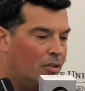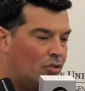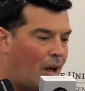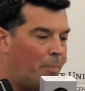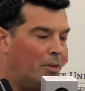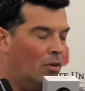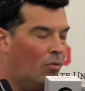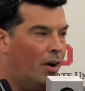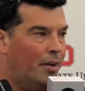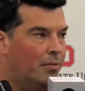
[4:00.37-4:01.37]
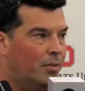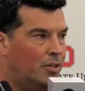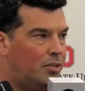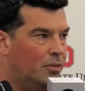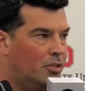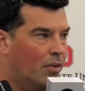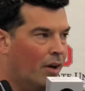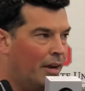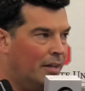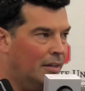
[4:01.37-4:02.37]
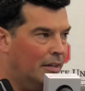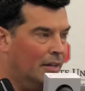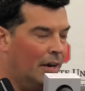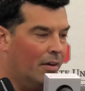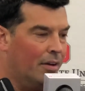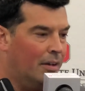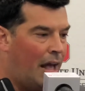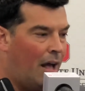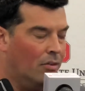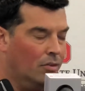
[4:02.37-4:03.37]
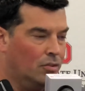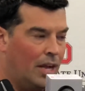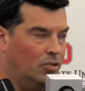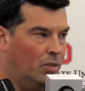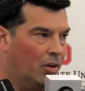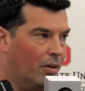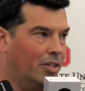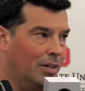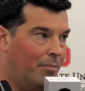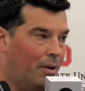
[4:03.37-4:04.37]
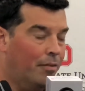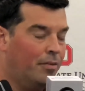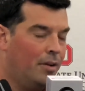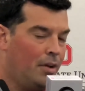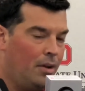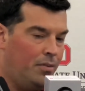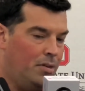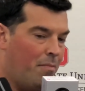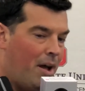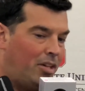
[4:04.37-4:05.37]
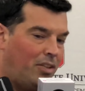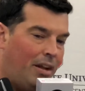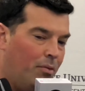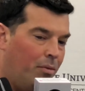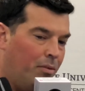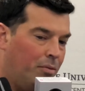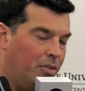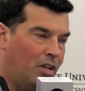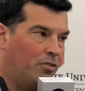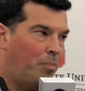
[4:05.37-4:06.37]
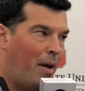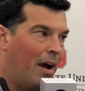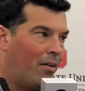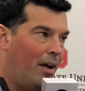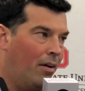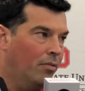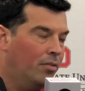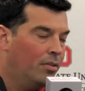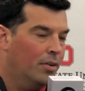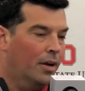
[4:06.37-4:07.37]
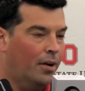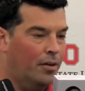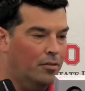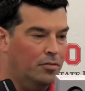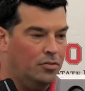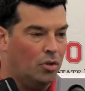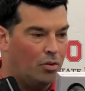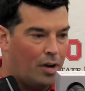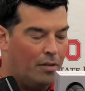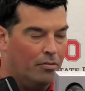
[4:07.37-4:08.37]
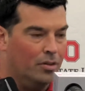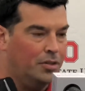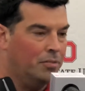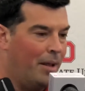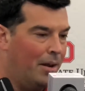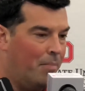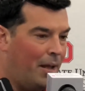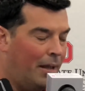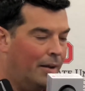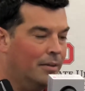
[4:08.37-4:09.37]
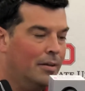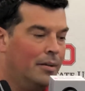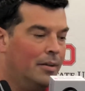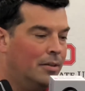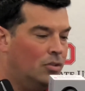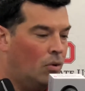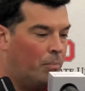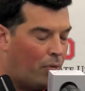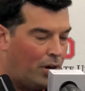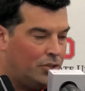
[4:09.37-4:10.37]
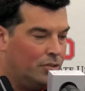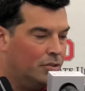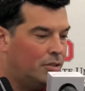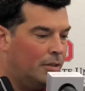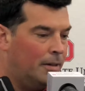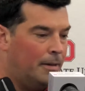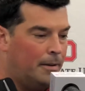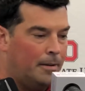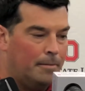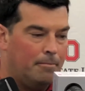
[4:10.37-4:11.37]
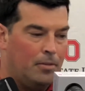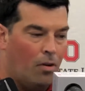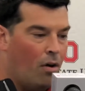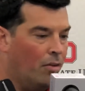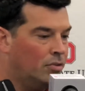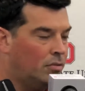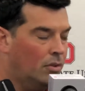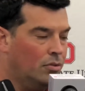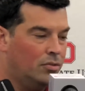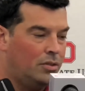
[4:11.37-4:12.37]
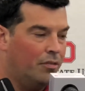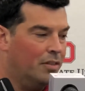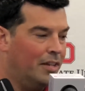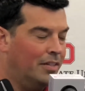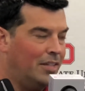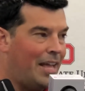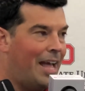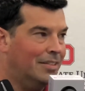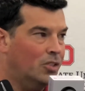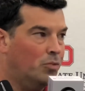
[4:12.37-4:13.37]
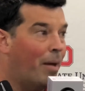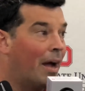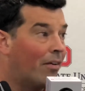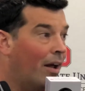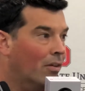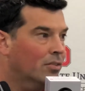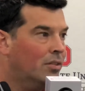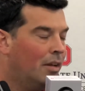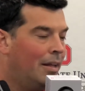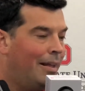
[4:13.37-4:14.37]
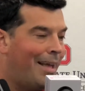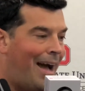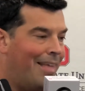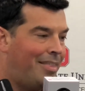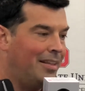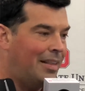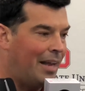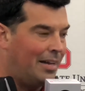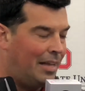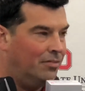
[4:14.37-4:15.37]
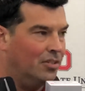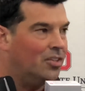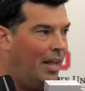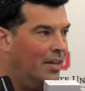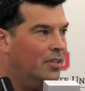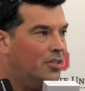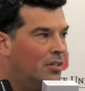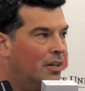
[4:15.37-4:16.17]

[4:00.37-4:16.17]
stopping the run, which Greg and Larry and Al and those guys doing a great job of. When you match that in with Jeff's background of zone coverage, man-to-man, zone pressures, all those different things that he has in his background, I think that gives us an edge.